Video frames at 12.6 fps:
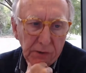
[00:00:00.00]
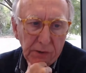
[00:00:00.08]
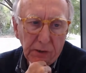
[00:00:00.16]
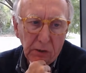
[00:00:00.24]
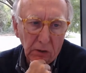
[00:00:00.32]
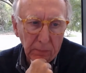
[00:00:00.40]
is
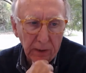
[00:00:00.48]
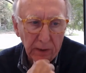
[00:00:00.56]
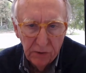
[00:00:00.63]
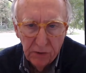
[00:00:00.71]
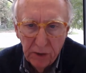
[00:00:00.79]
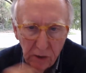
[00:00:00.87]
they talk about
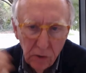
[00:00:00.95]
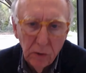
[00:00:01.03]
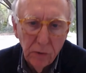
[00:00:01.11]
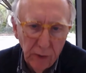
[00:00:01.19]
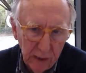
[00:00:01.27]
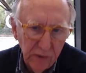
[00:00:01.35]
this
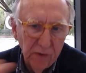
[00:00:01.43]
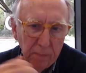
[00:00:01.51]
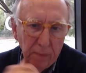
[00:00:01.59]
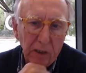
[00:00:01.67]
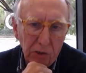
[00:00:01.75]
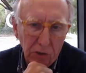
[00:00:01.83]
digital
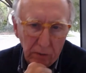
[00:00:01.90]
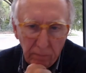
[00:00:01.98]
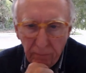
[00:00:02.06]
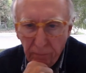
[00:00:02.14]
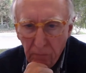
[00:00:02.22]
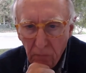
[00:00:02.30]

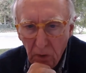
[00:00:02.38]
transformation.